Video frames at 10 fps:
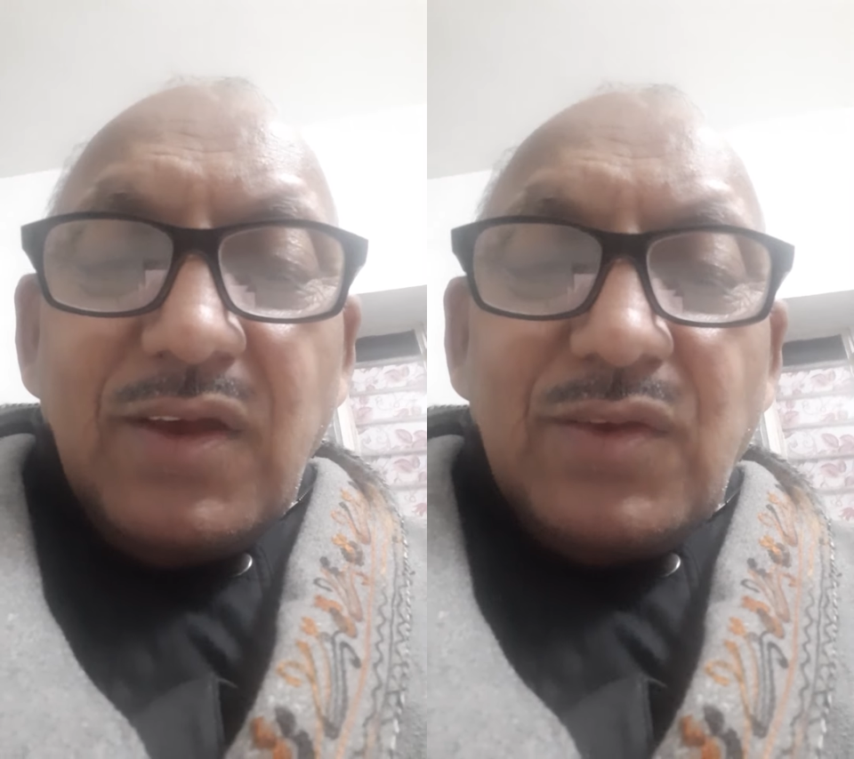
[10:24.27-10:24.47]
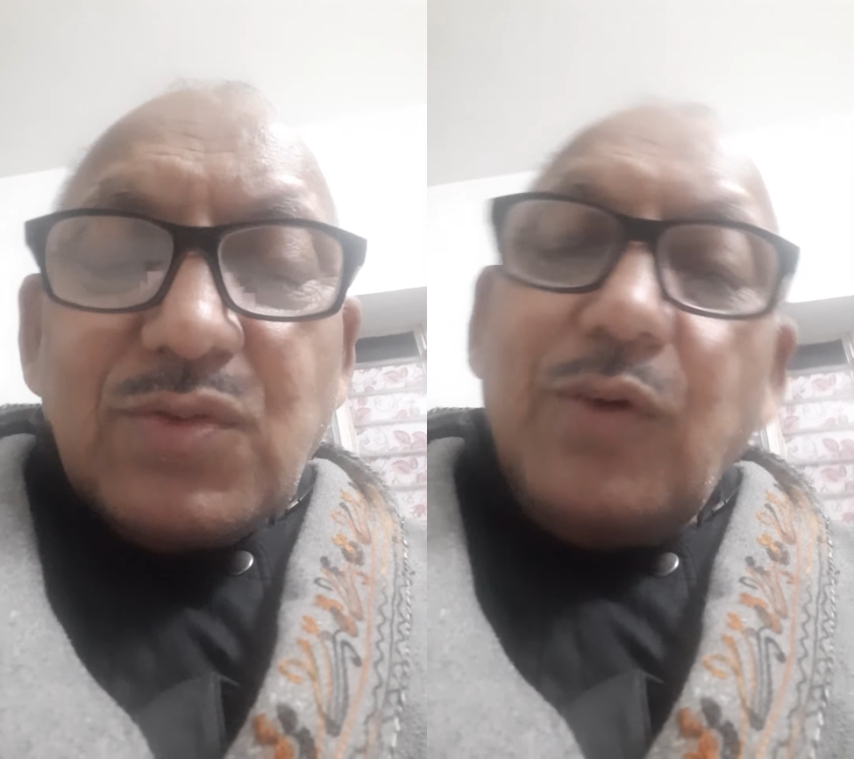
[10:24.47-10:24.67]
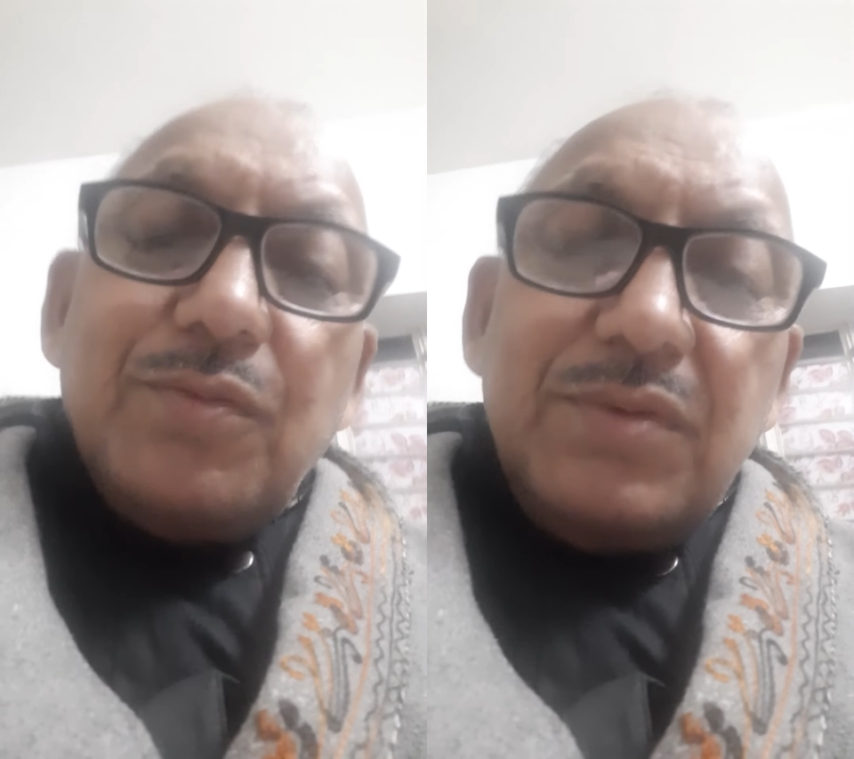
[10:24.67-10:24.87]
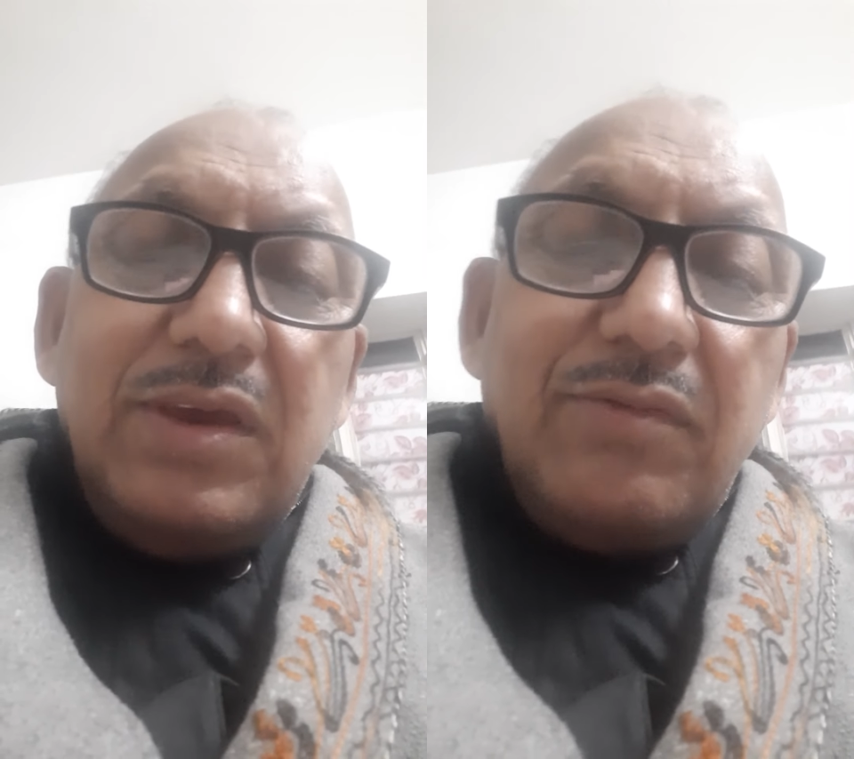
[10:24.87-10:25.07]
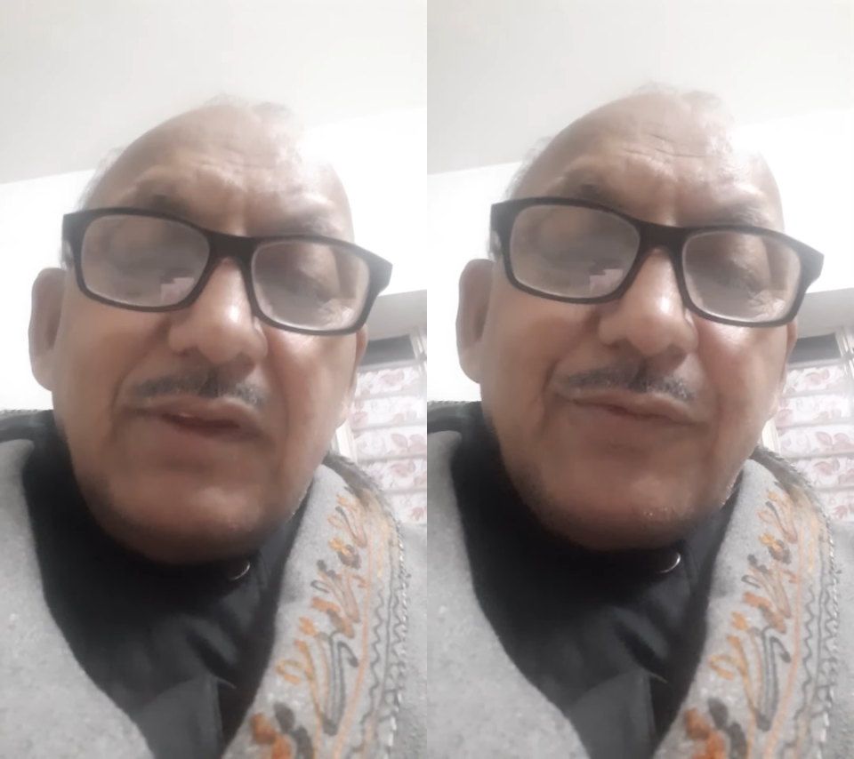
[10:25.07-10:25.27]
So
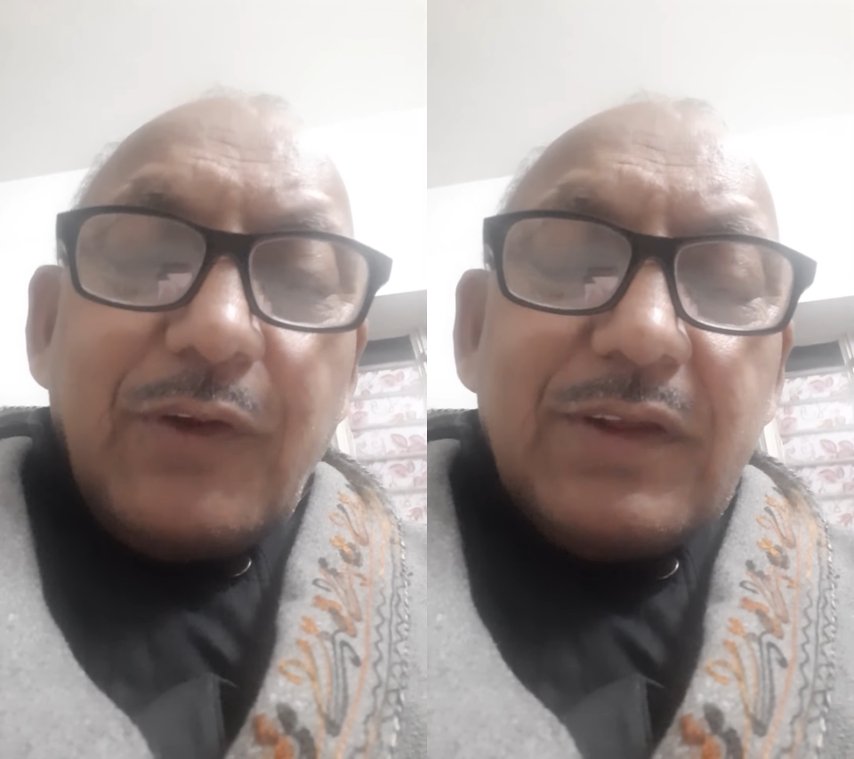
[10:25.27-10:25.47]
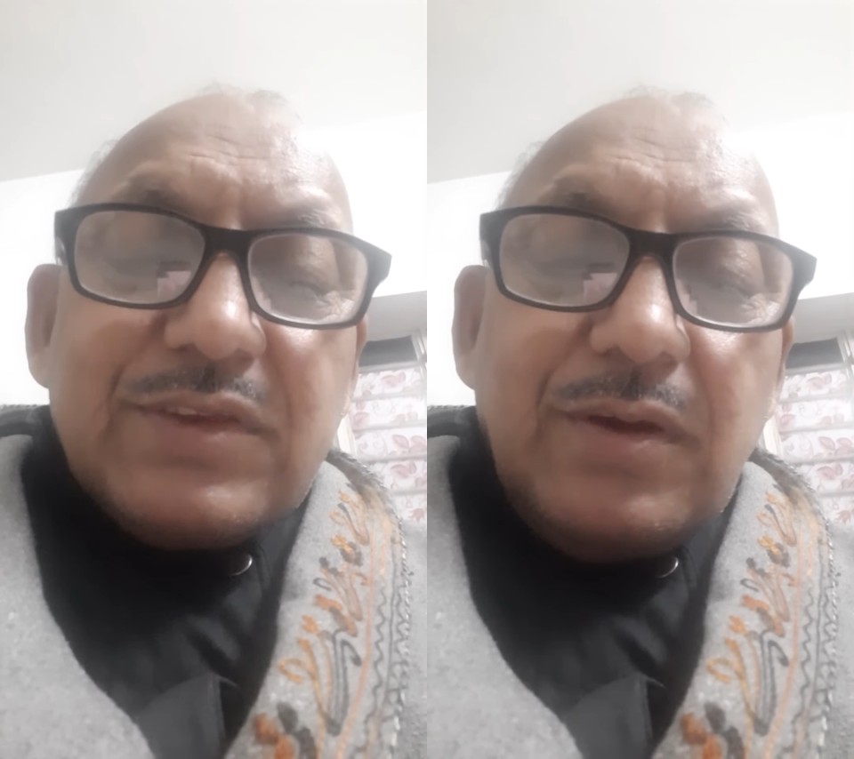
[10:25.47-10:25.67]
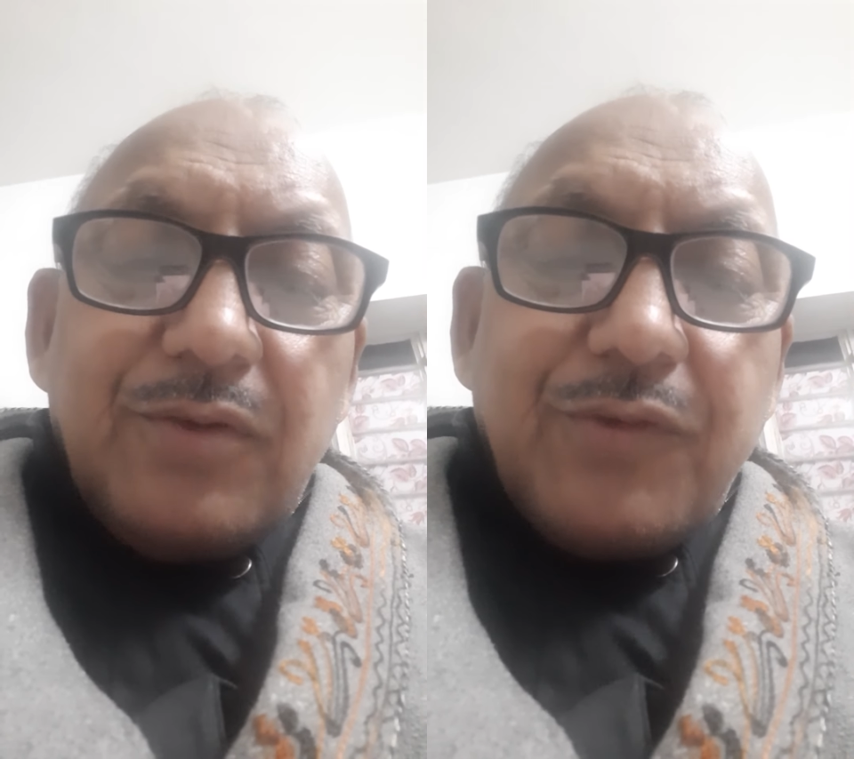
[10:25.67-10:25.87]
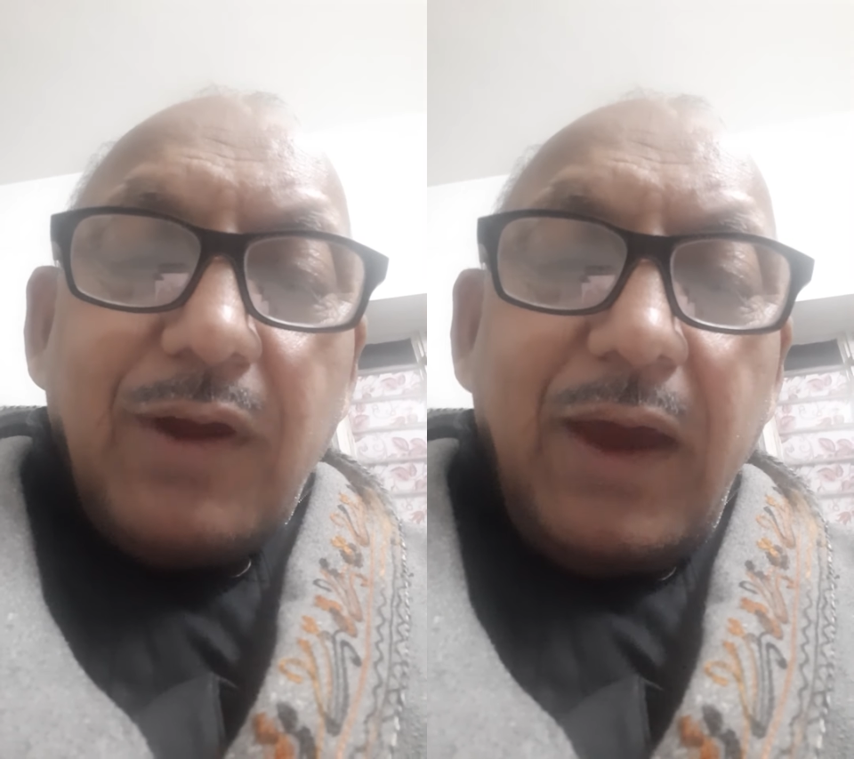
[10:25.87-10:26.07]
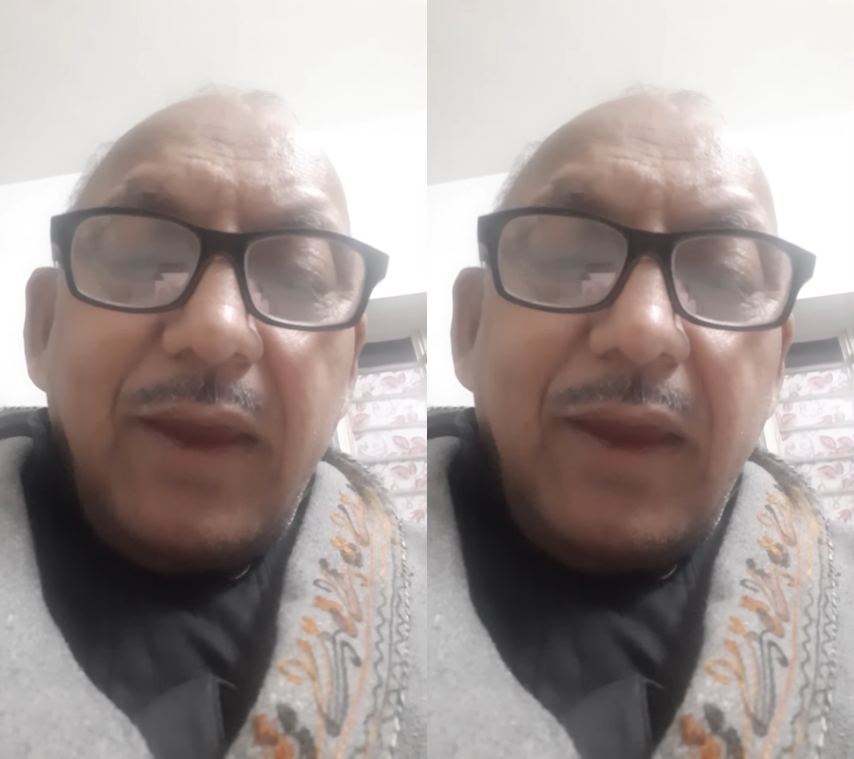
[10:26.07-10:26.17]
even for a try,